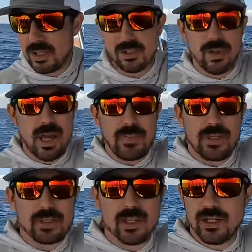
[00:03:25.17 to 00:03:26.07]
to drop
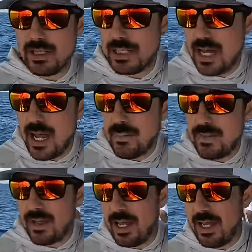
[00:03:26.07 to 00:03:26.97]
in a certain
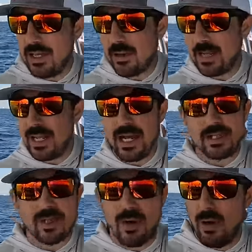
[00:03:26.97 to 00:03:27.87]
depth. And again,
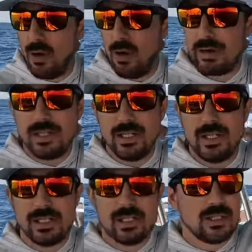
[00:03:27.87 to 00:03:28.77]
it's all
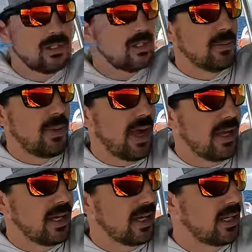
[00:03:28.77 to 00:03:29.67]
conditions
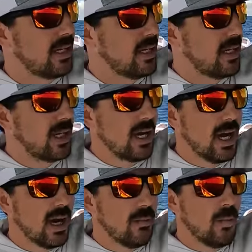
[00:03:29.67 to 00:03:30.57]
depending
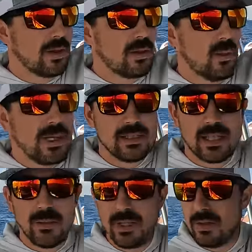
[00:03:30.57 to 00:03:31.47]
um, what the wind's
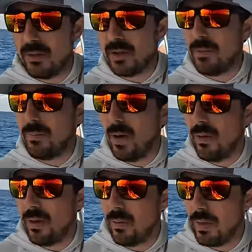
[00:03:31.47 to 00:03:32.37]
gonna be doing to the
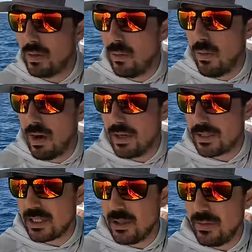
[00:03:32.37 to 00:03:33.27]
boat and what the
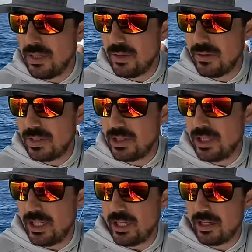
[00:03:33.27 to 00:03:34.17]
water's gonna be doing the
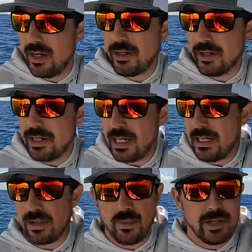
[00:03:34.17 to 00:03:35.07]
jig
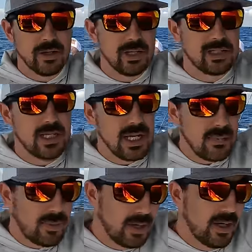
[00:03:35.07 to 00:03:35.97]
underneath. And when you're this
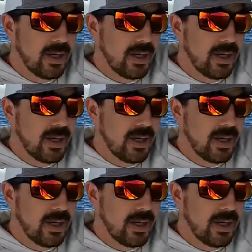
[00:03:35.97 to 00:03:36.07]
deep,